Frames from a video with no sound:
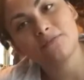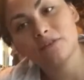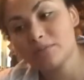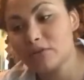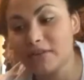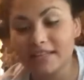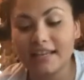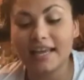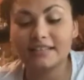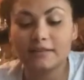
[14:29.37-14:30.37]
for move-in
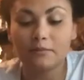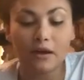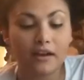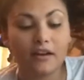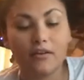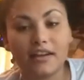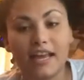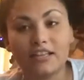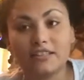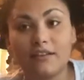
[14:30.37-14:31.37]
day tomorrow and
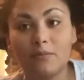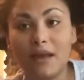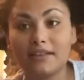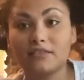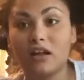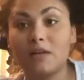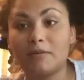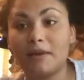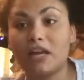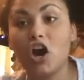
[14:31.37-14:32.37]
I just had to pack this all up
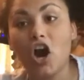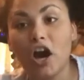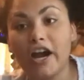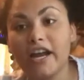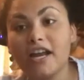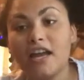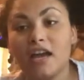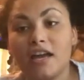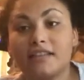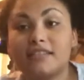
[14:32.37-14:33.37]
in my car.
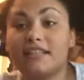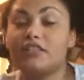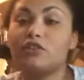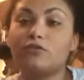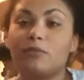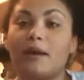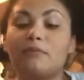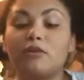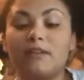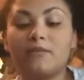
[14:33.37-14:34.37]
Stay tuned for my
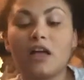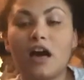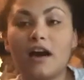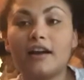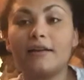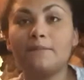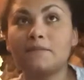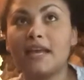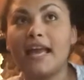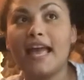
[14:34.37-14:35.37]
move-in vlog
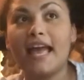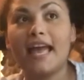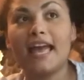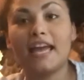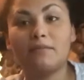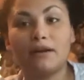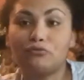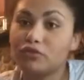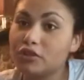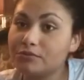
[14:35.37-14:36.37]
and my
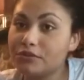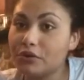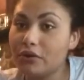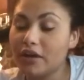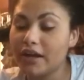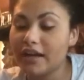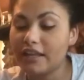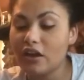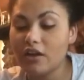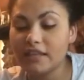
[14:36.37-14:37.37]
room tour
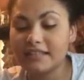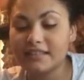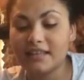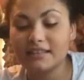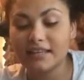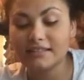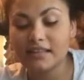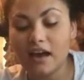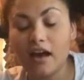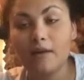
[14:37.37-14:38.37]
and all the exciting things
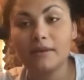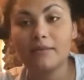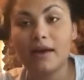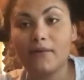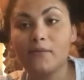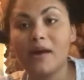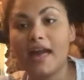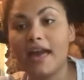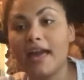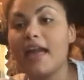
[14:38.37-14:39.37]
coming my
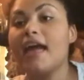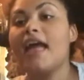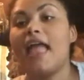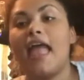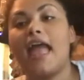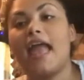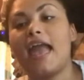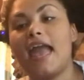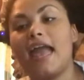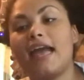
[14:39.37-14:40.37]
way.
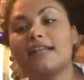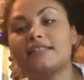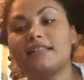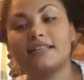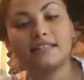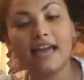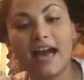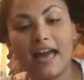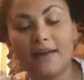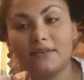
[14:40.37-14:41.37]
And yeah,
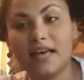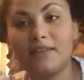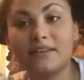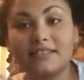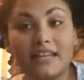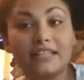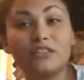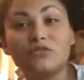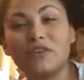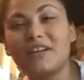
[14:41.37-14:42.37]
I have a lot of exciting
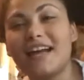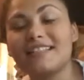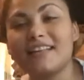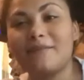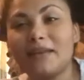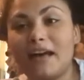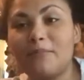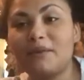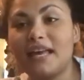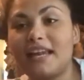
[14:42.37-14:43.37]
news for you guys coming
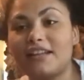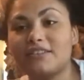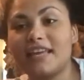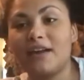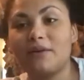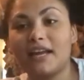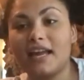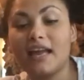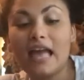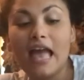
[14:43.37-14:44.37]
up and I just can't wait.